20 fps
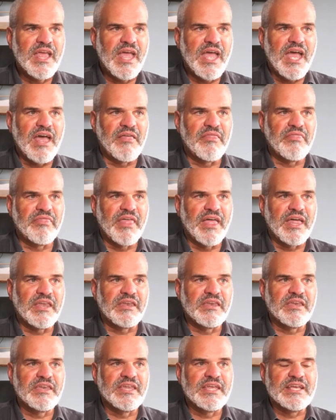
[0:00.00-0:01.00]
And
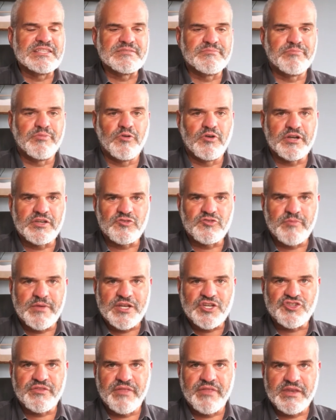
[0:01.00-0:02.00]
then it's important to
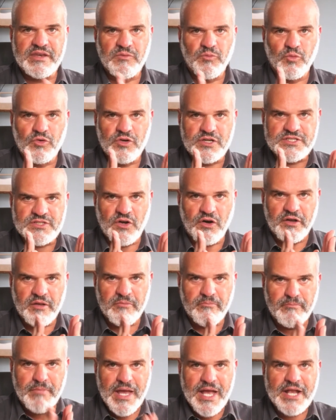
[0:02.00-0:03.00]
mention that it works on a
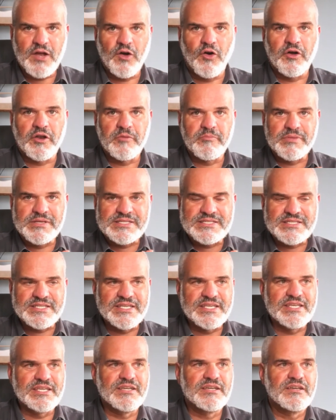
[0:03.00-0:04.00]
Mac, on a
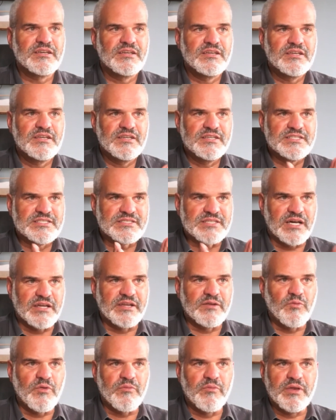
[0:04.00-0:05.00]
PC,
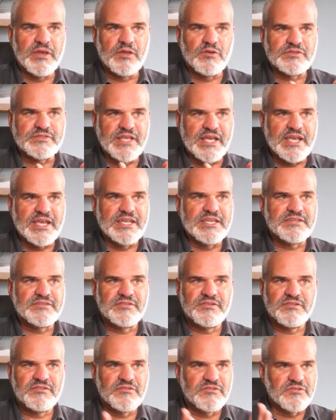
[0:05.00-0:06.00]
starting with Windows 8,
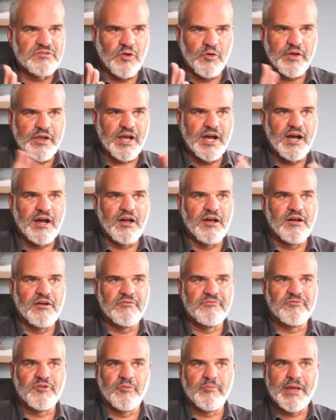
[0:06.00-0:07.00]
going uh,
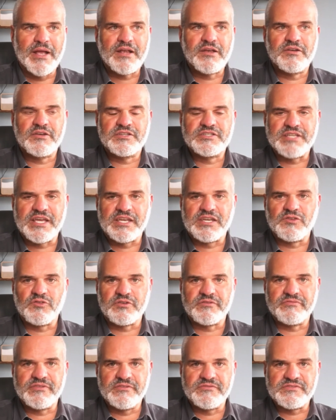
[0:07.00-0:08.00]
from Mac
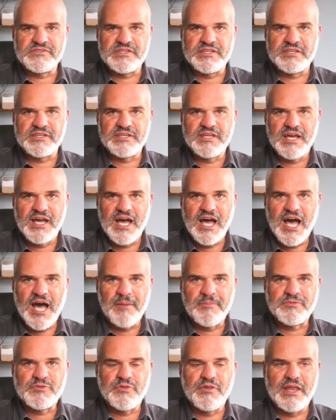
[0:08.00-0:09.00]
10.15
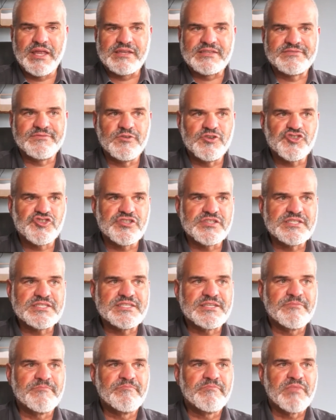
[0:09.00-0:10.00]
up to the latest
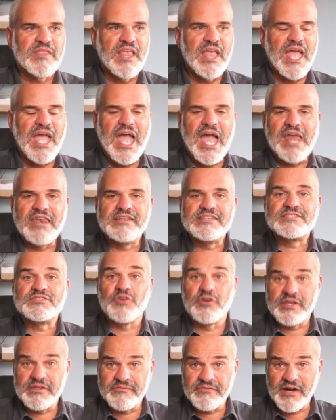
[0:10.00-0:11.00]
versions. And it's
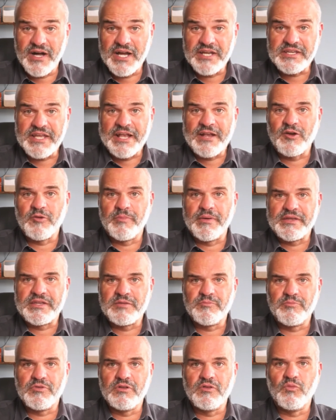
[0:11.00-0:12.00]
certified and
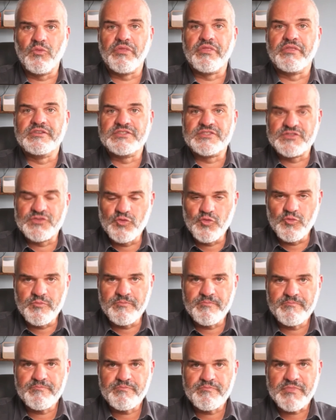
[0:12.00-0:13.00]
compatible with
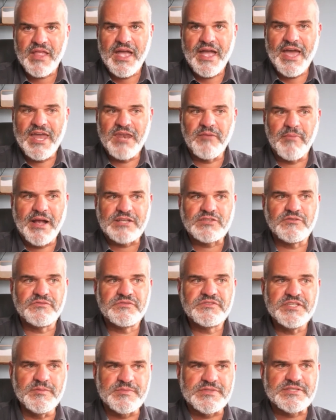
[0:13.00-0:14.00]
Zoom and Microsoft
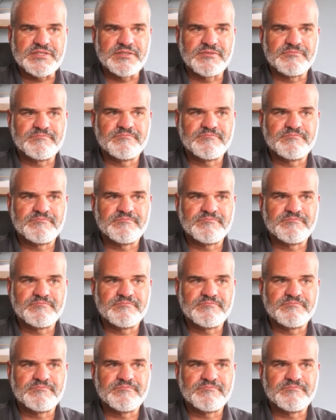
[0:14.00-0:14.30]
Teams.